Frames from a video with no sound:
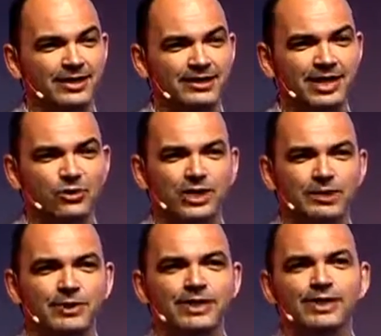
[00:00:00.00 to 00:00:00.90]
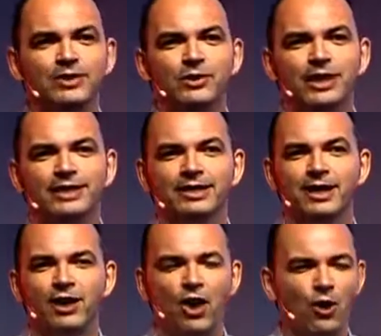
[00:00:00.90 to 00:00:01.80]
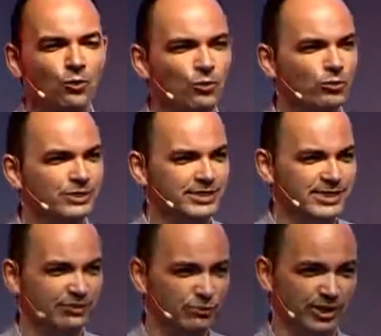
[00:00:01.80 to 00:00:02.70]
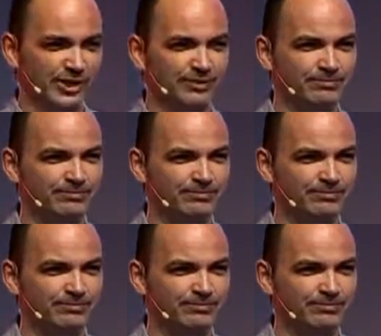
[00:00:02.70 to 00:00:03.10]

they look at me and go like, how old is he really?